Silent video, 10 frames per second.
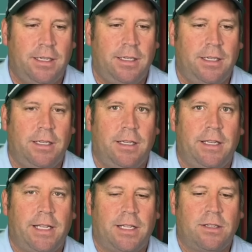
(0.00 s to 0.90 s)

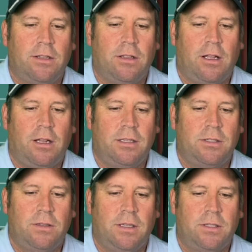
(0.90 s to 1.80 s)
And that's a loss.
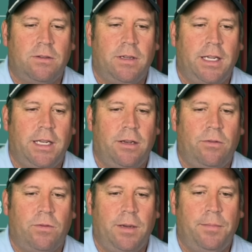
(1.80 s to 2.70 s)
So let's go ahead and
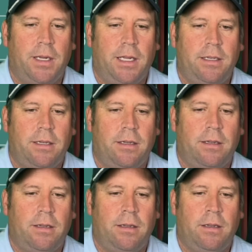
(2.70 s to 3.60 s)
rebet
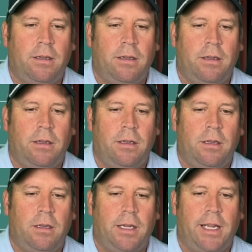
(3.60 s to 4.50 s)

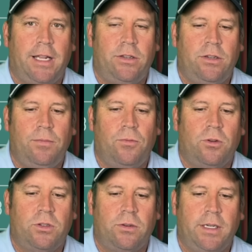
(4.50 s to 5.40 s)
add two more
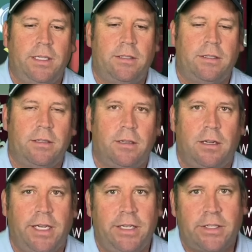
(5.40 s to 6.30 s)
streets
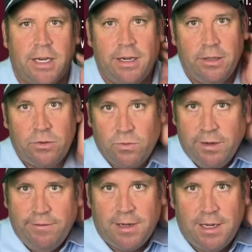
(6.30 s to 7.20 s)
on each side of the
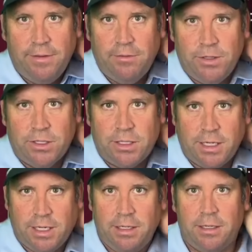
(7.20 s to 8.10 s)
25 that we just
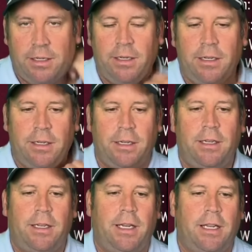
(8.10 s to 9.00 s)
hit.
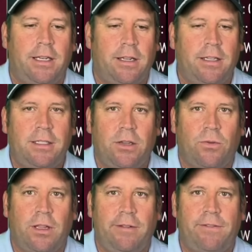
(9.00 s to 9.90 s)
And uh, this is a
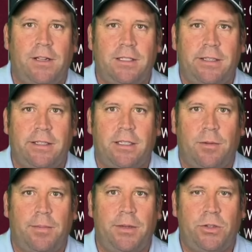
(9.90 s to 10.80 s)
really fun system.
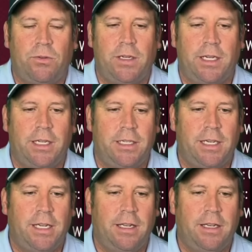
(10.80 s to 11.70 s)
I'm enjoying it.
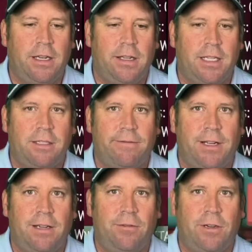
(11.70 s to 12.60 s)
And uh, that's a
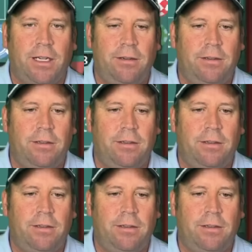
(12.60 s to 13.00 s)
five red.